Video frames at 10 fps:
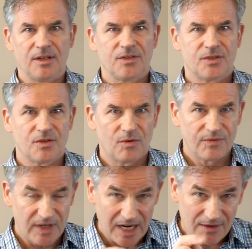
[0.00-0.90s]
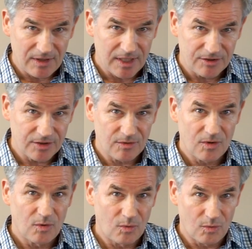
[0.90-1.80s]
So if you have electric
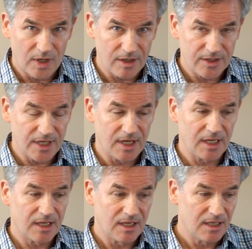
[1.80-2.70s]
water tank,